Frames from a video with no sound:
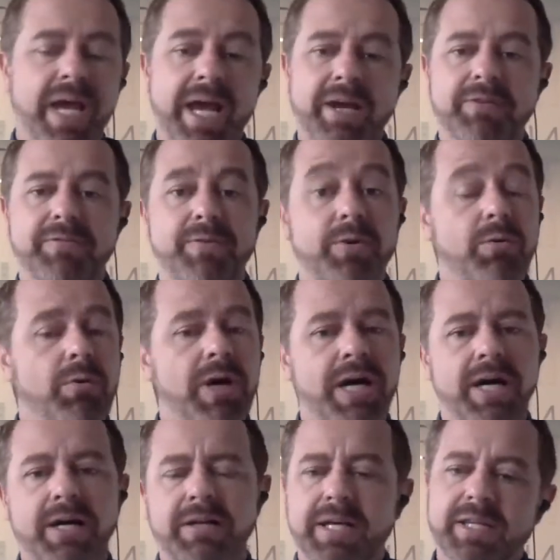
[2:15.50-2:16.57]
at it for a
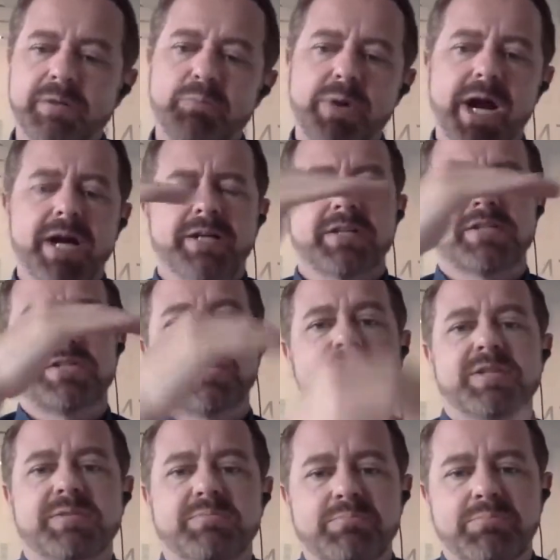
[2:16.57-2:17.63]
while, and the practice
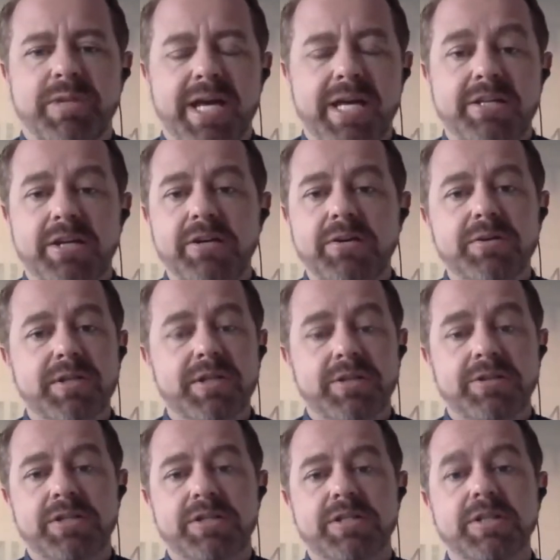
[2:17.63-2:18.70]
just plateaued and
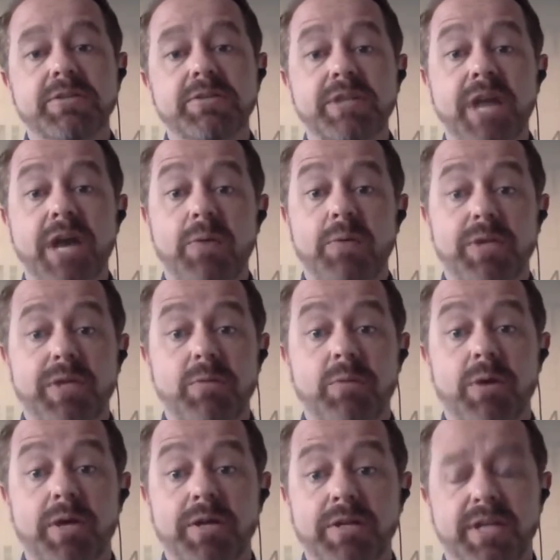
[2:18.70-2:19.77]
they're just still not where they
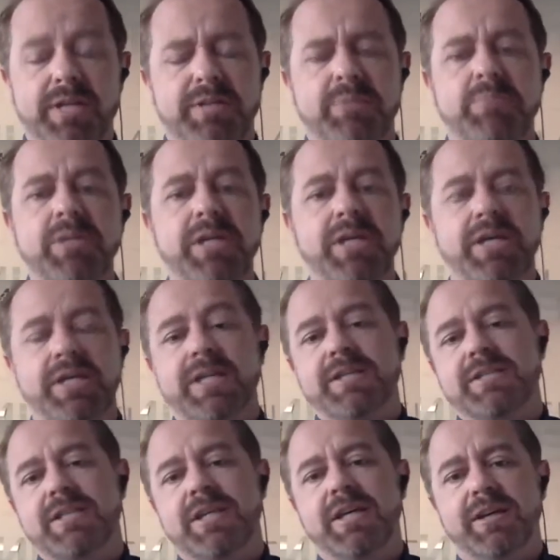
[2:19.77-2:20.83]
want it to be. And they
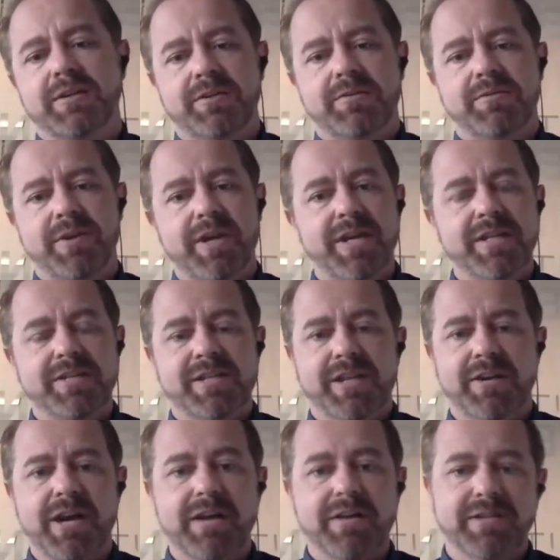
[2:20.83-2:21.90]
see all their friends that
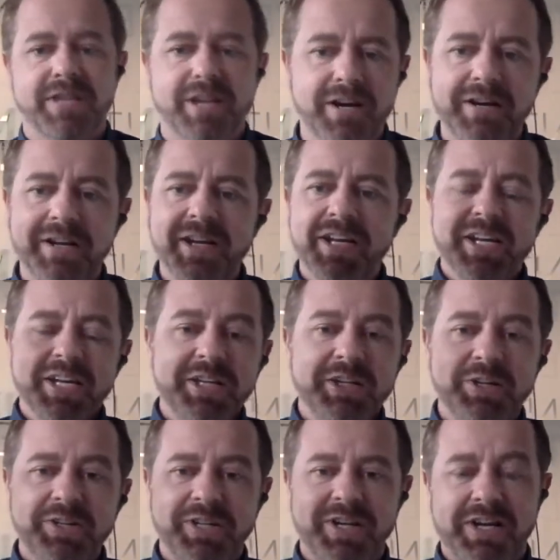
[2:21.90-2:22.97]
are out there, you
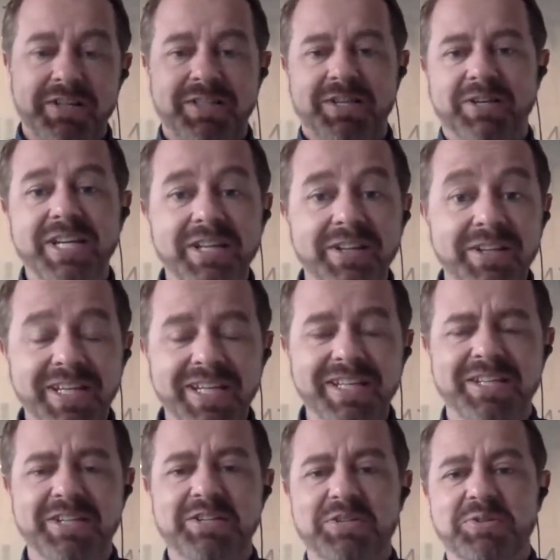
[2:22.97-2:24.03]
know, they're out there killing
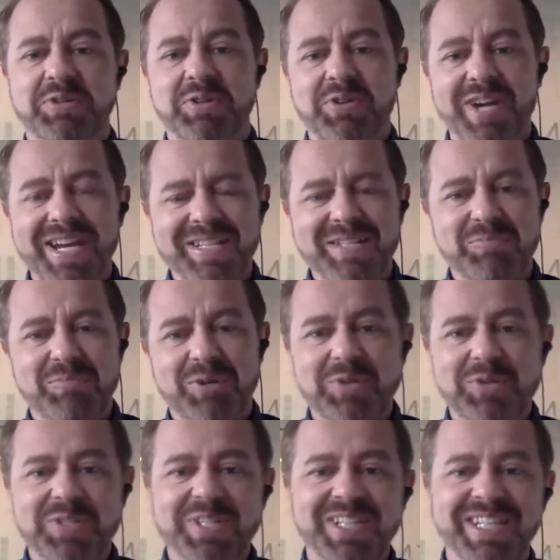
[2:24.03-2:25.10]
it, they're doing great
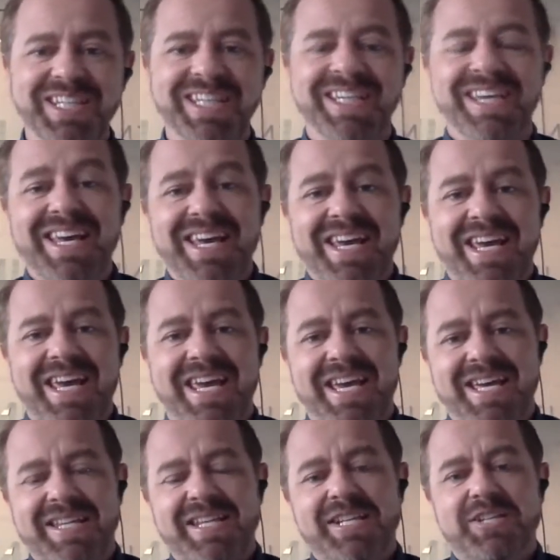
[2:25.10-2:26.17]
supposedly,
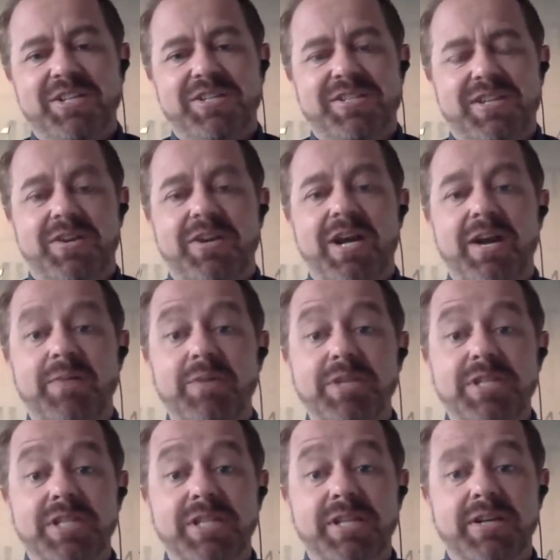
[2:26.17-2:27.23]
and they just are not
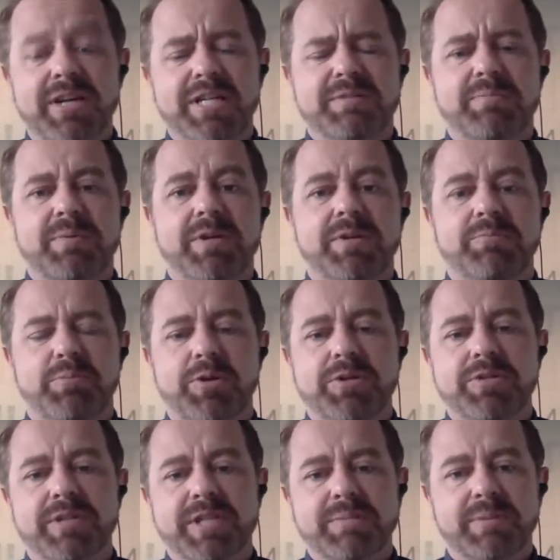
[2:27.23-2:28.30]
reaching their, ex their
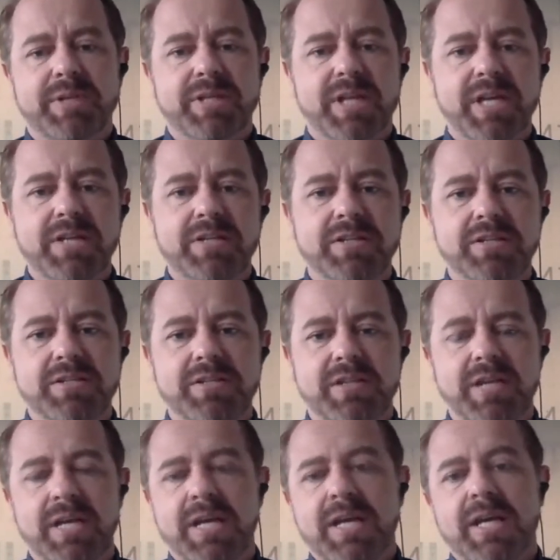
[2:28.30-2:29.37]
personal expectations.
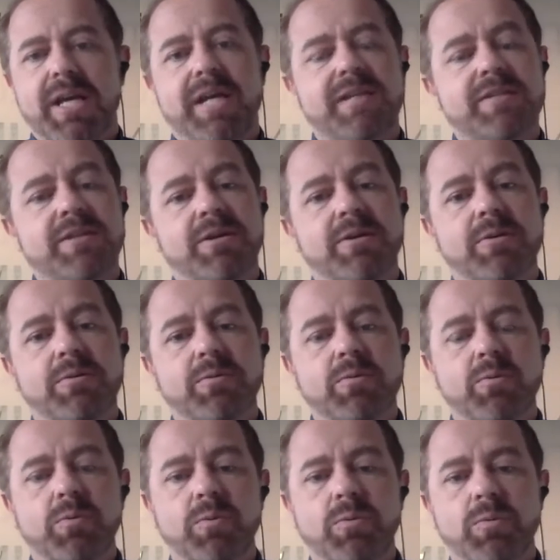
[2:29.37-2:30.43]
And
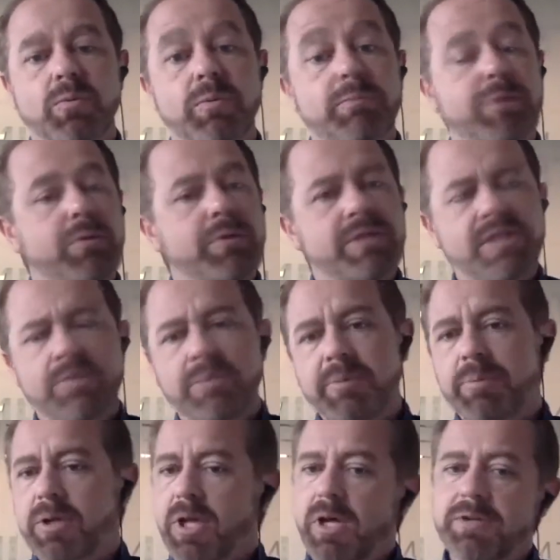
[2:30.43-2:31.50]
so, but we saw
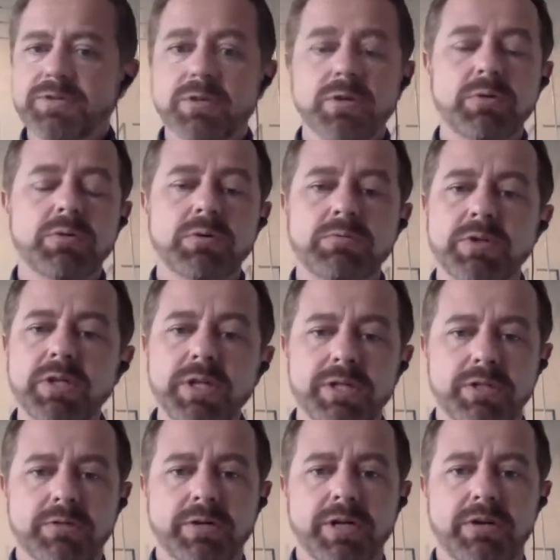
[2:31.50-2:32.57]
people also who were really
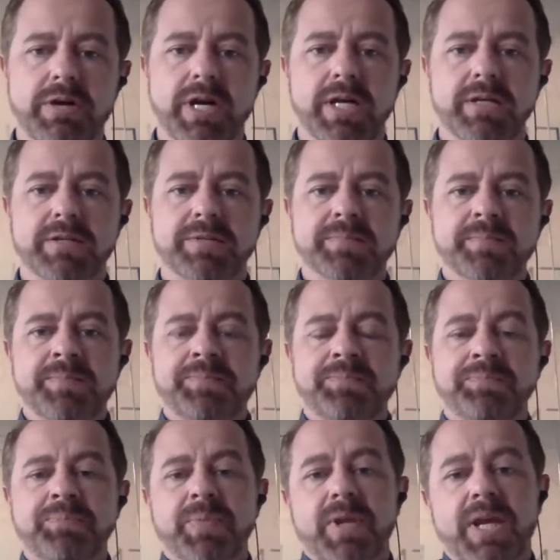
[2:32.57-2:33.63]
doing great.
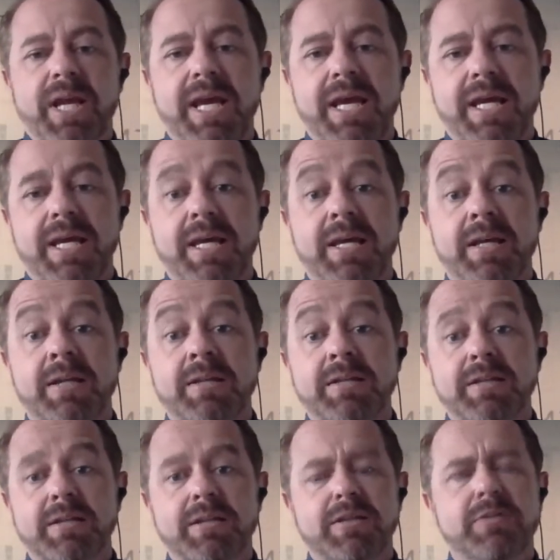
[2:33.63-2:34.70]

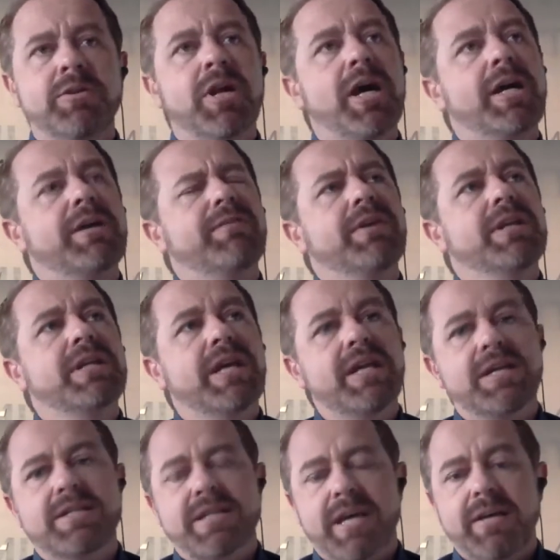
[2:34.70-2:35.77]
And, you know, not every
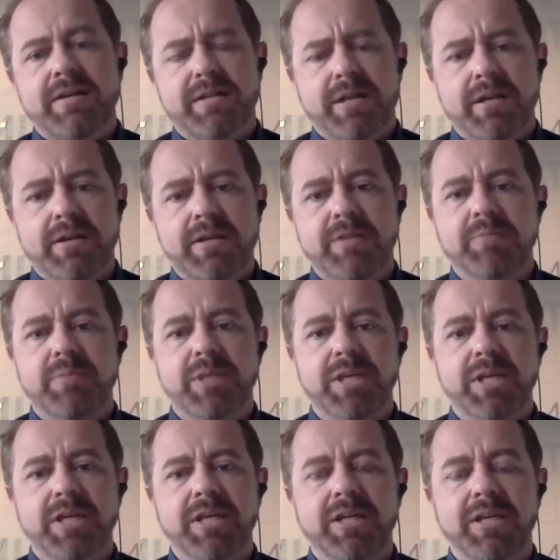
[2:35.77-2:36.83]
dentist out there can
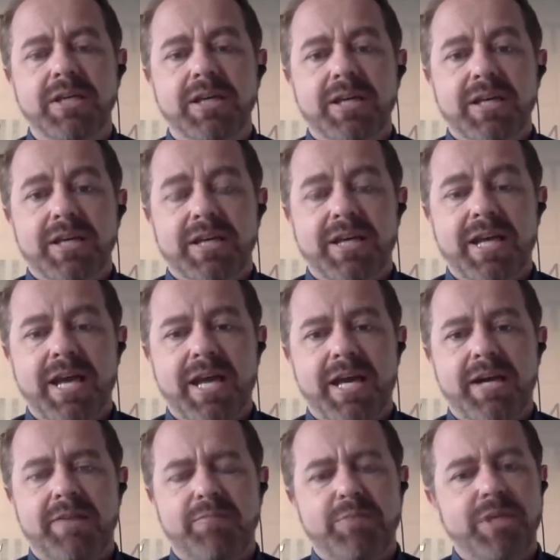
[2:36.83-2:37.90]
be, can
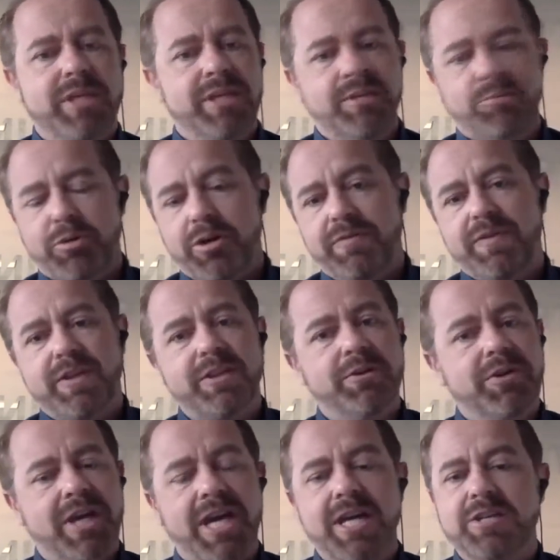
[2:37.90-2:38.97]
have, be in the perfect
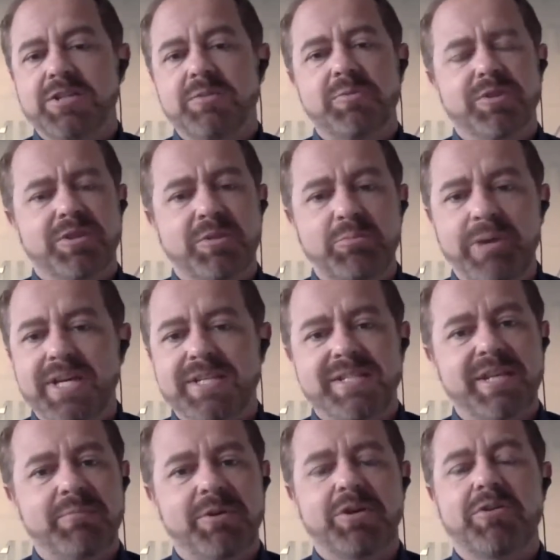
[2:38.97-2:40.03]
location with the best
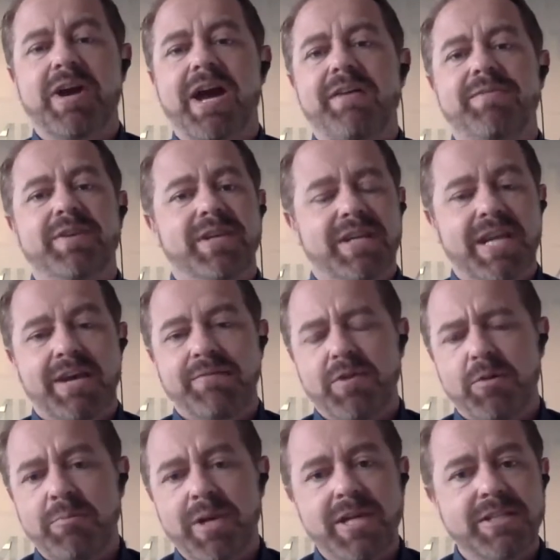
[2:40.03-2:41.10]
demographic and have
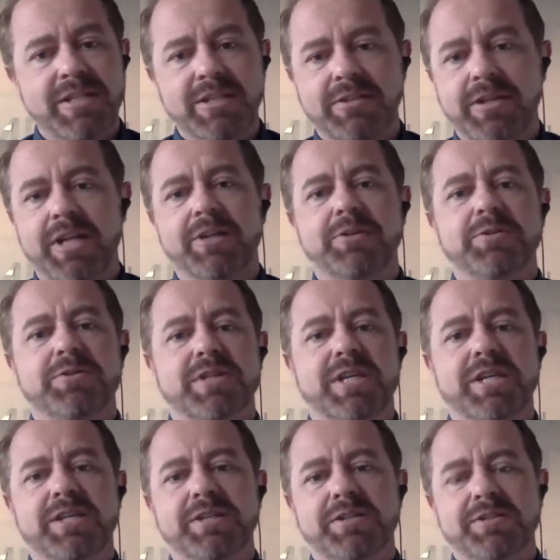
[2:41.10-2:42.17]
amazing clinical
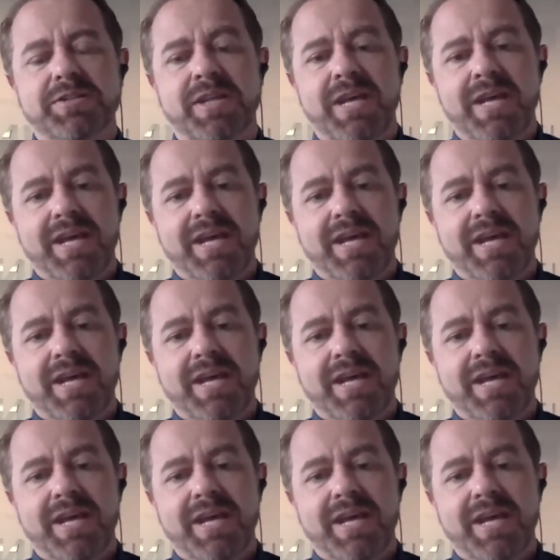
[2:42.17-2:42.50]
skills